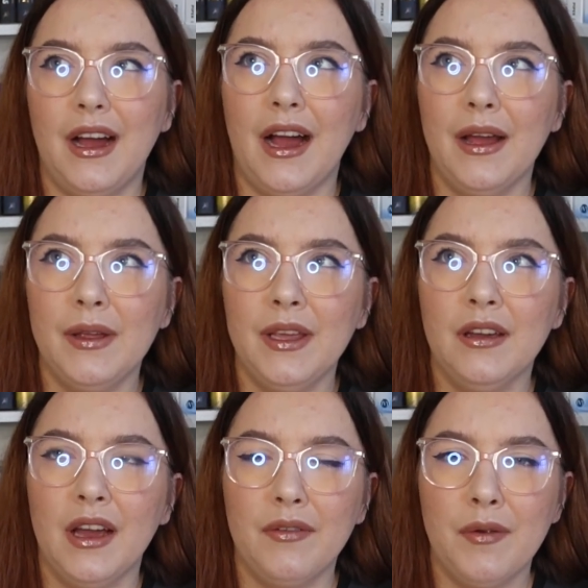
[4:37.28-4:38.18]
I
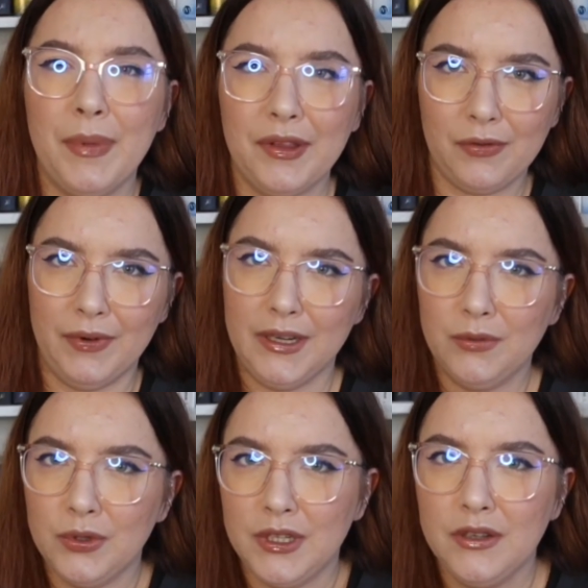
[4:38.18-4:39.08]
have a best
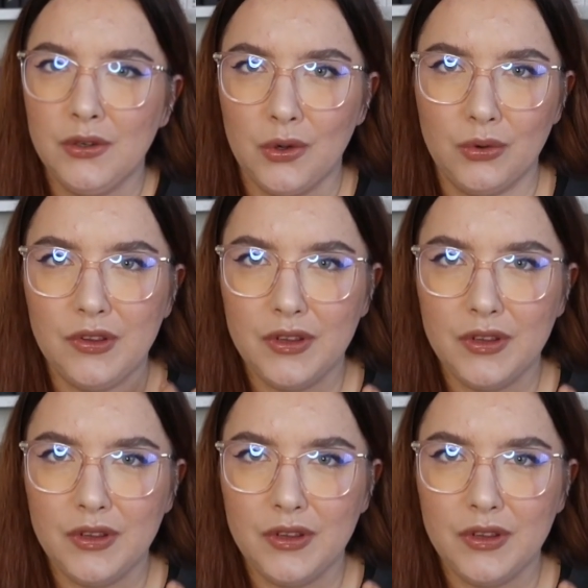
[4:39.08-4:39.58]
friend who didn't know the